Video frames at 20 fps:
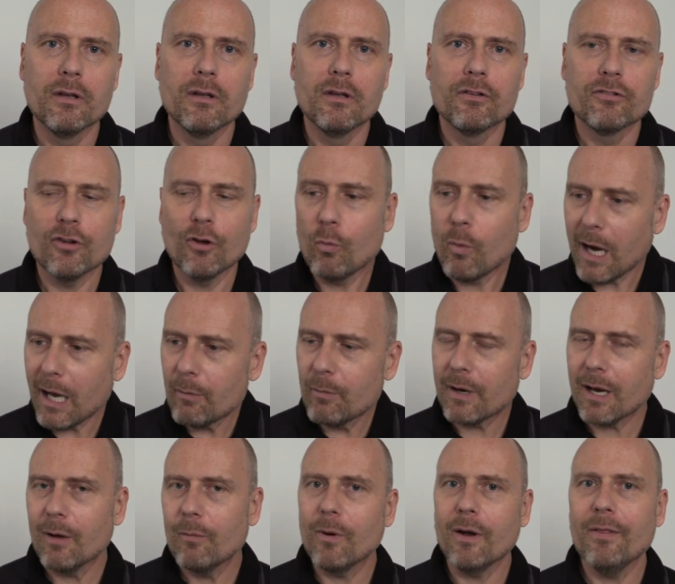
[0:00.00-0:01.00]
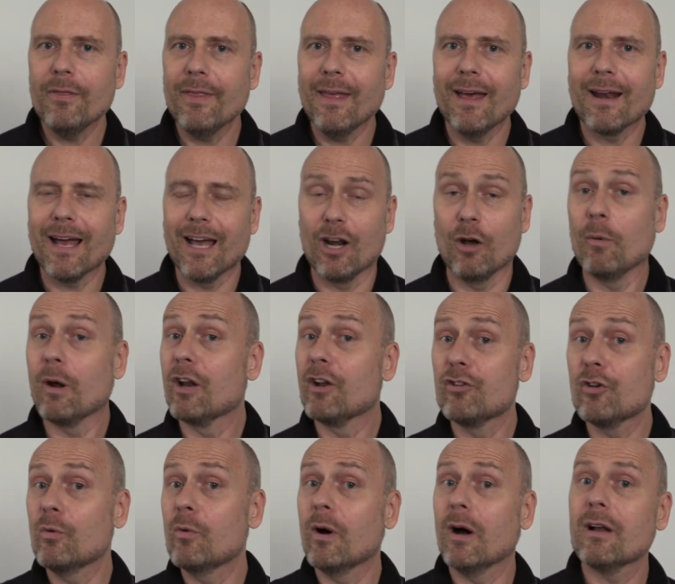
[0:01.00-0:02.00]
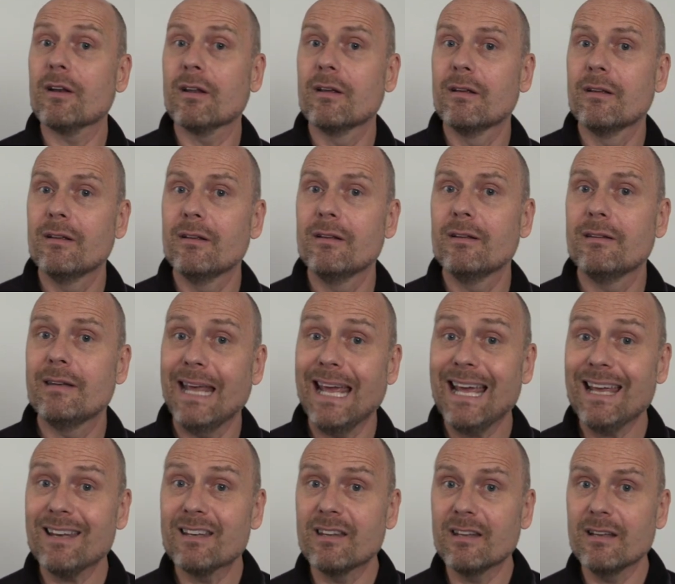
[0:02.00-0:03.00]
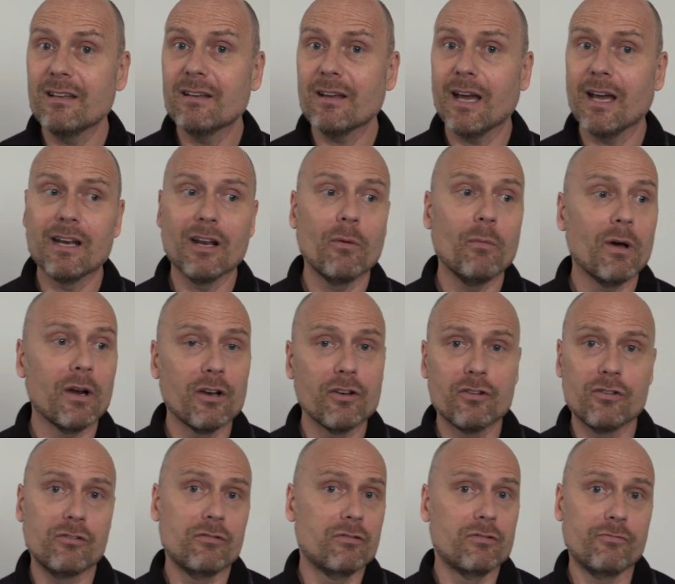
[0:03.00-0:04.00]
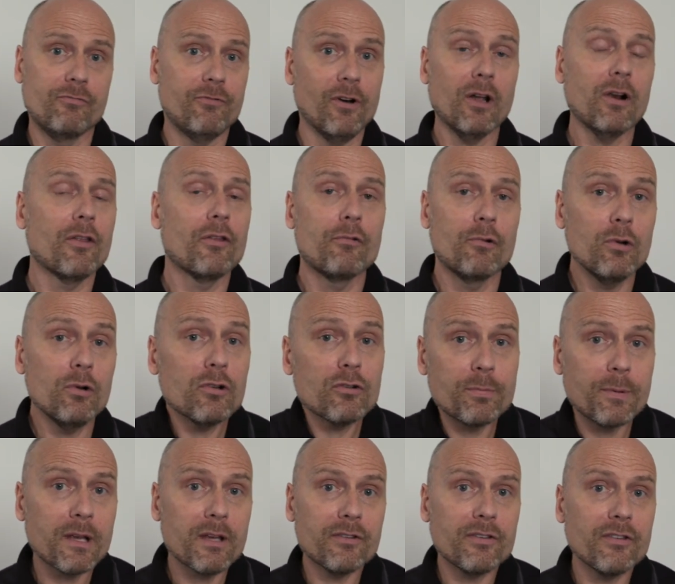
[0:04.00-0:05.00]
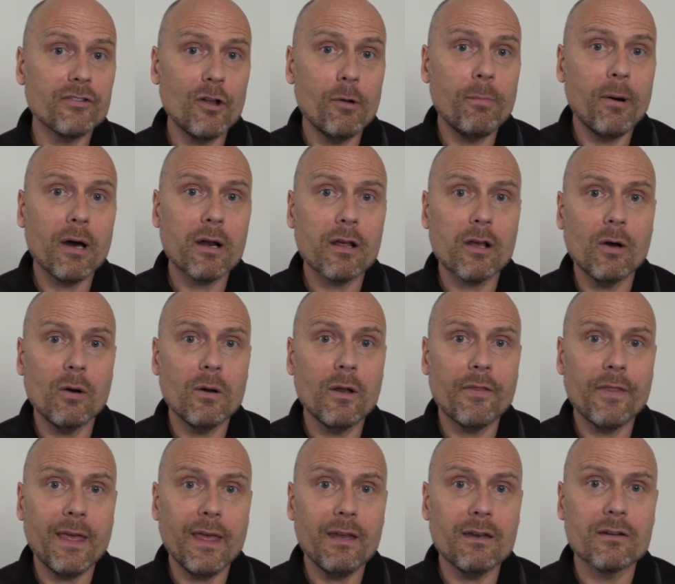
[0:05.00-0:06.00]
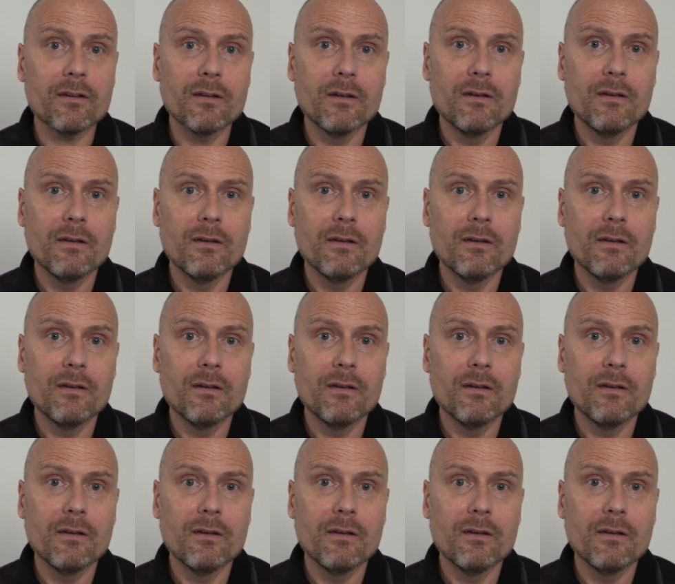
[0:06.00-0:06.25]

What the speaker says: So why would I want that? I don't want to do what Dad did. I don't want to follow the rules because there's no pot of gold at the end.